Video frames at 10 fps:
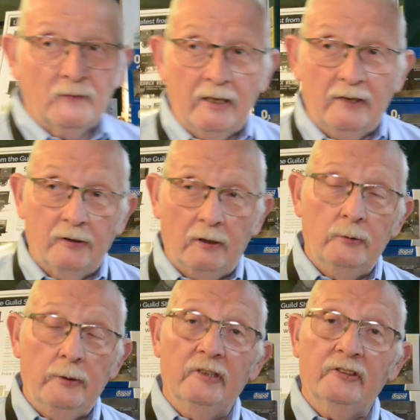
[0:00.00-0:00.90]

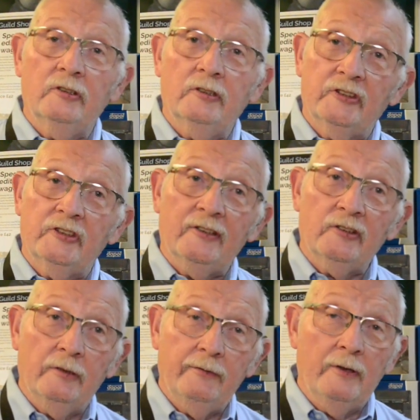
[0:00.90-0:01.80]
following the
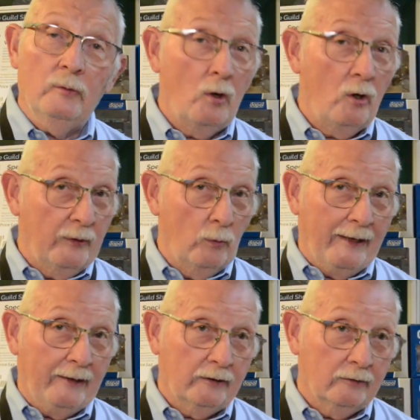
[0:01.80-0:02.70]
success of the My
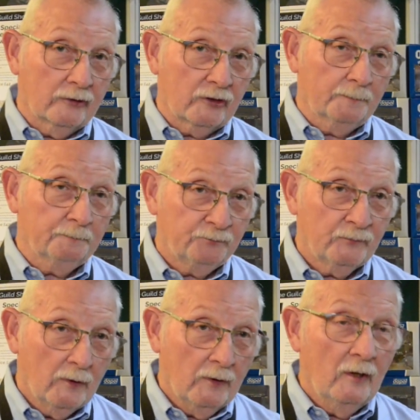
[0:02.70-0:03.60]
wagons.
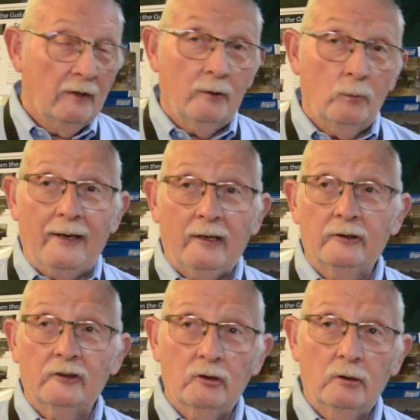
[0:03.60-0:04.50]
The
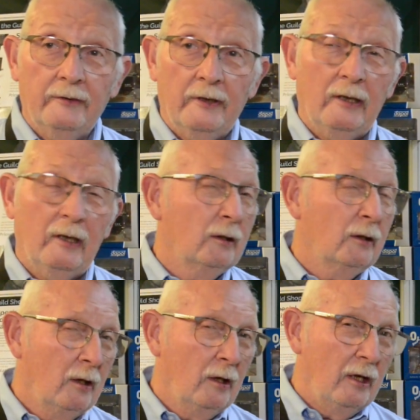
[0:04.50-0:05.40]
wagons cover
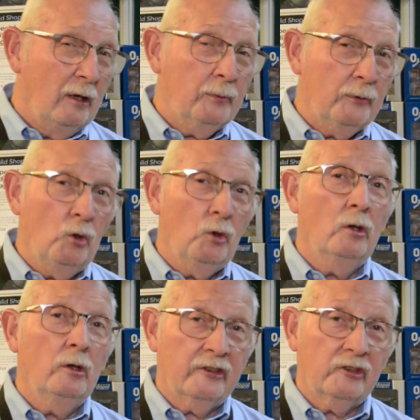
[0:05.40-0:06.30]
a
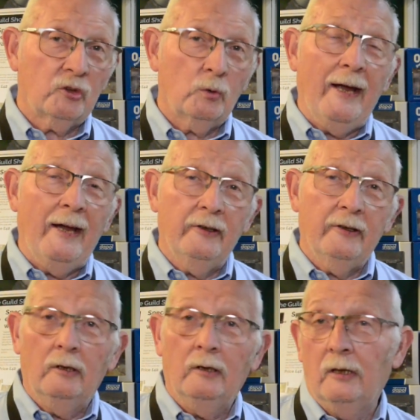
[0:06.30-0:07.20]
broad swathe
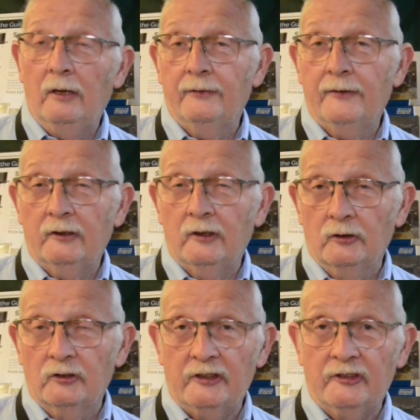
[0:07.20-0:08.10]
of the
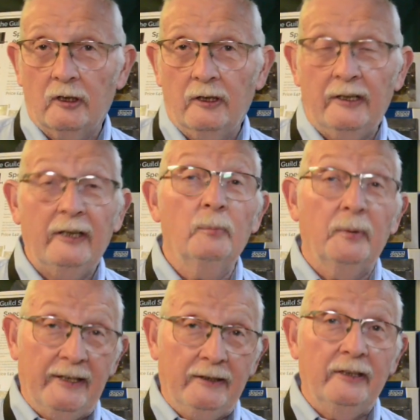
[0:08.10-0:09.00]
countryside, in
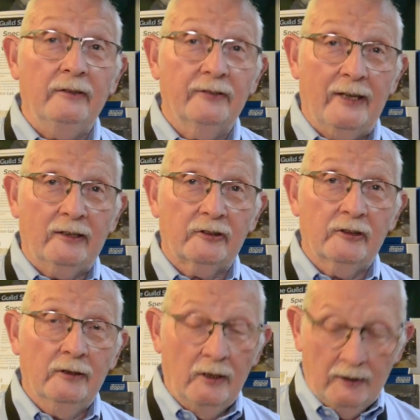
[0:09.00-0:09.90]
Britain in
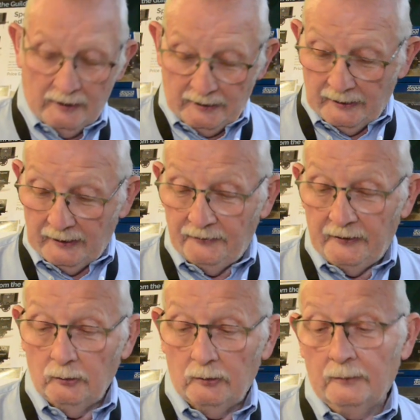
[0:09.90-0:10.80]
fact.
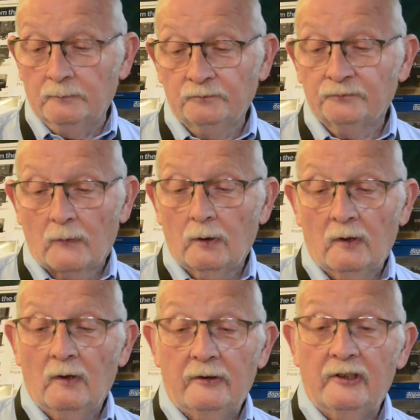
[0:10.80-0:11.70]

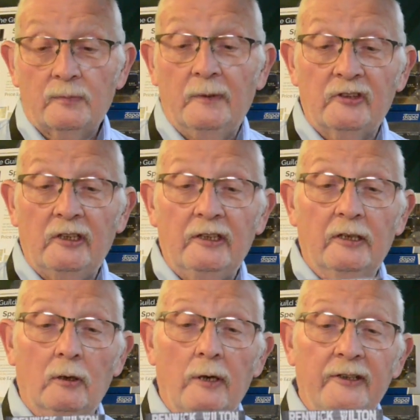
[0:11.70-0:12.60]
This
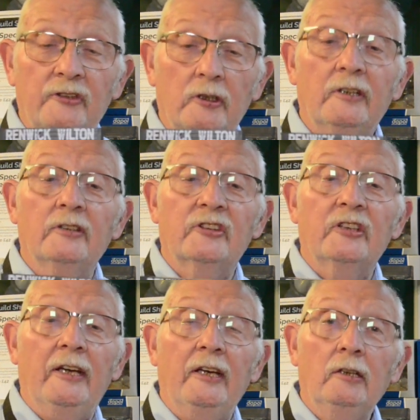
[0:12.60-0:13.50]
particular one, as you can
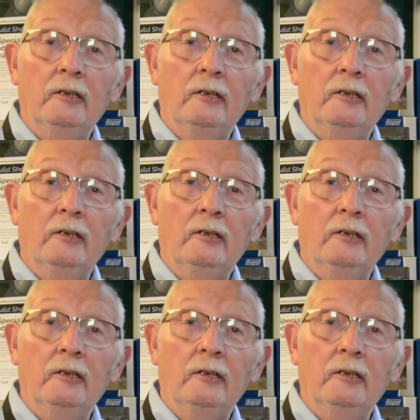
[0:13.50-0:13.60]
see,